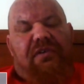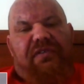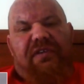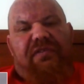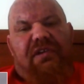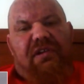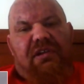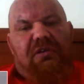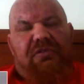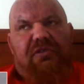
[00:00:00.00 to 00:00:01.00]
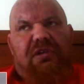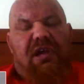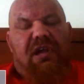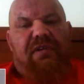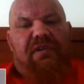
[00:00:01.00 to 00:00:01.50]
or 50 that you
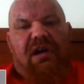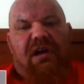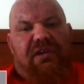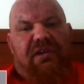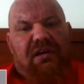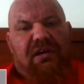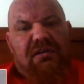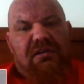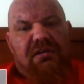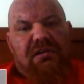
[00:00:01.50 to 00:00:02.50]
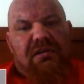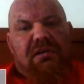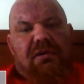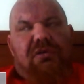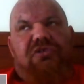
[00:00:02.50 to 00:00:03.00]
suddenly have an heart attack
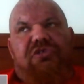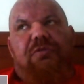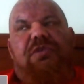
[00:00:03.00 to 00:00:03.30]
or some